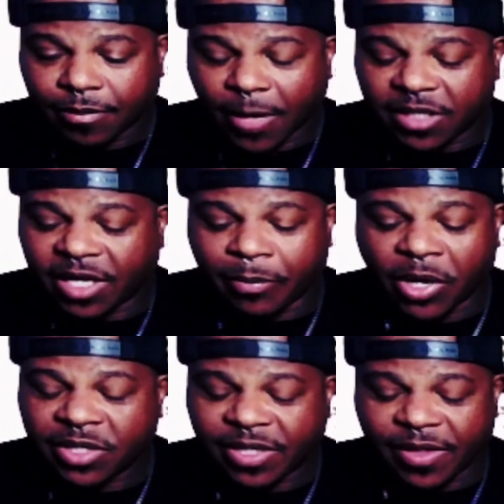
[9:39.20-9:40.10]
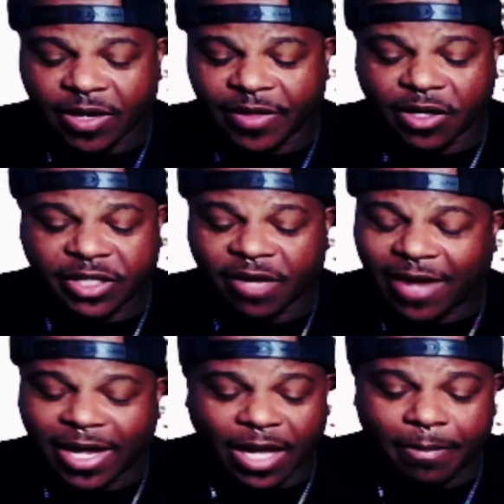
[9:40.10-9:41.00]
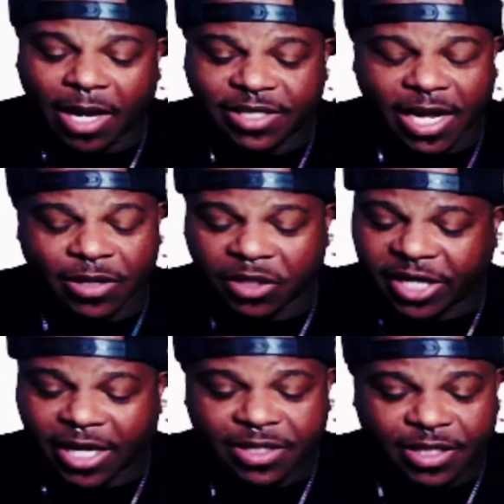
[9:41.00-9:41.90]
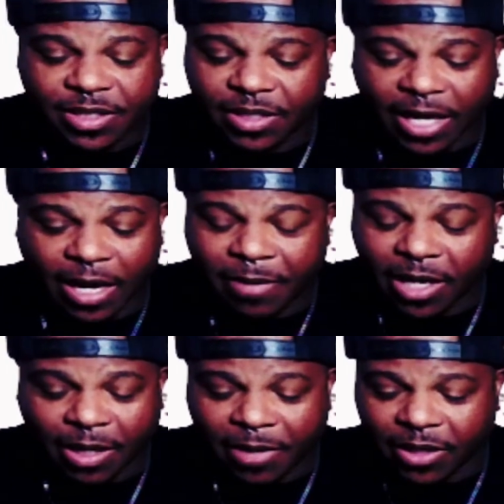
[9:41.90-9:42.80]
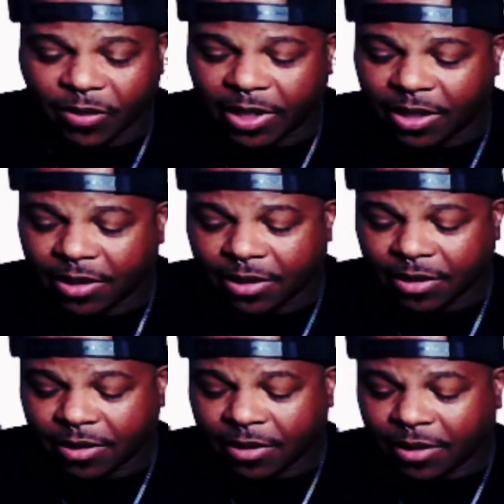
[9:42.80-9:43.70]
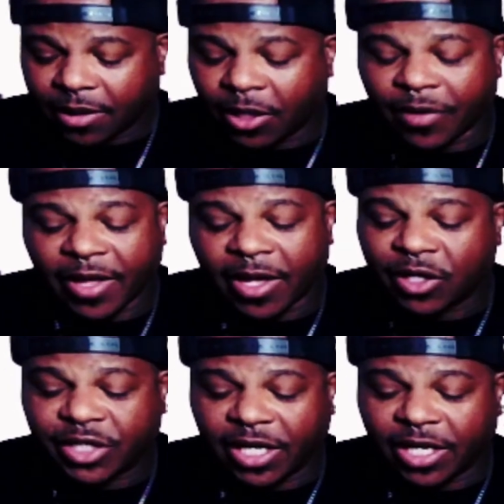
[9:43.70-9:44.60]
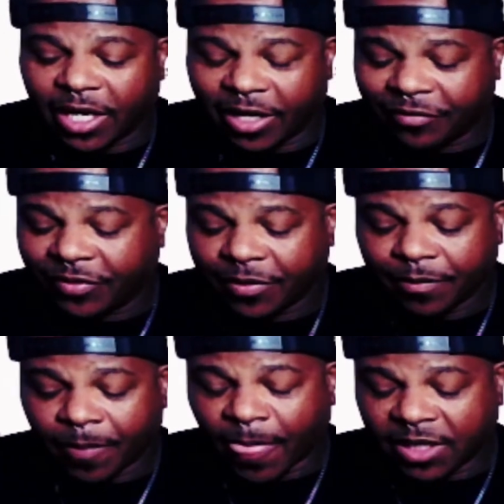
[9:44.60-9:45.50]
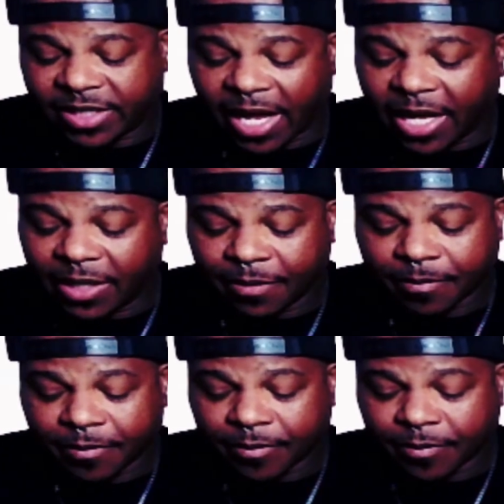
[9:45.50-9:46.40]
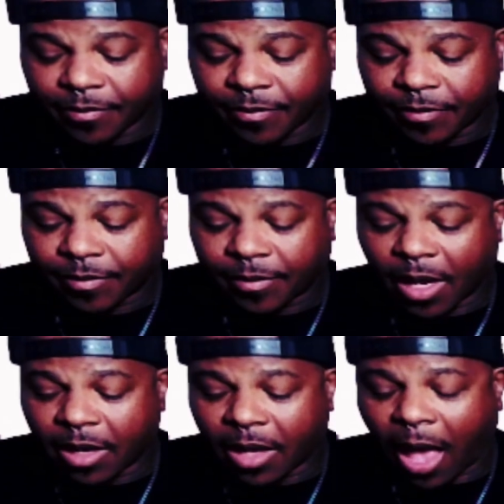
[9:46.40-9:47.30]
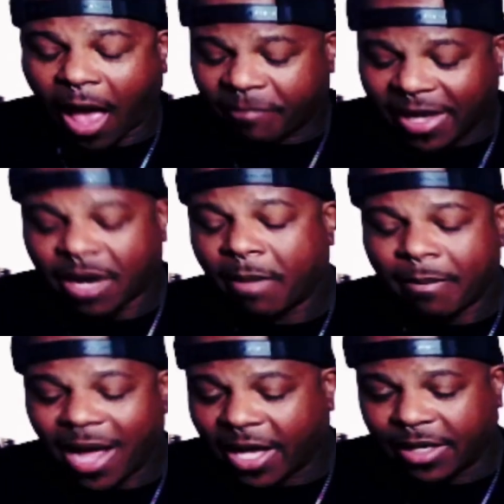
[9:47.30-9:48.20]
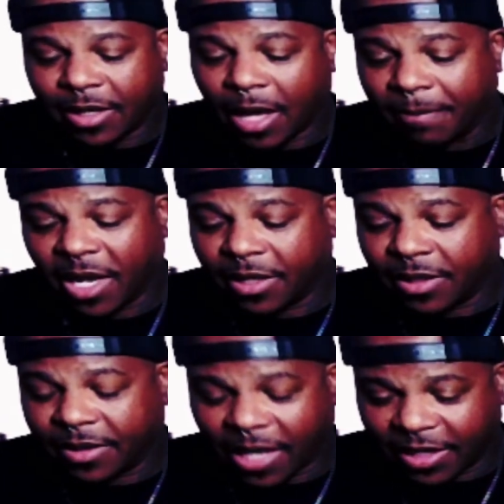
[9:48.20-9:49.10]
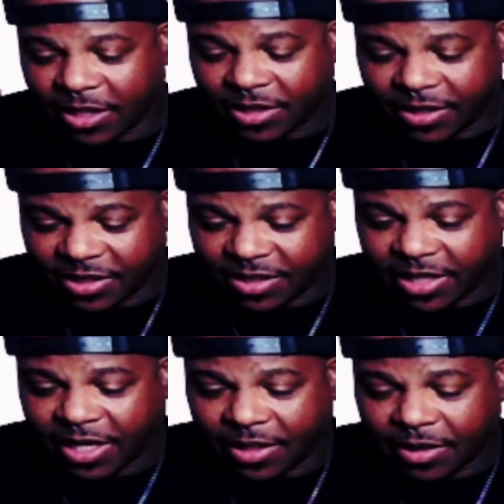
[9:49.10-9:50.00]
I see your person there in the energy of like, I'm not taking the chances. Like, I'm not doing it. You're in the energy of saying, I've made up my mind. I'm not, like, it's, this is it.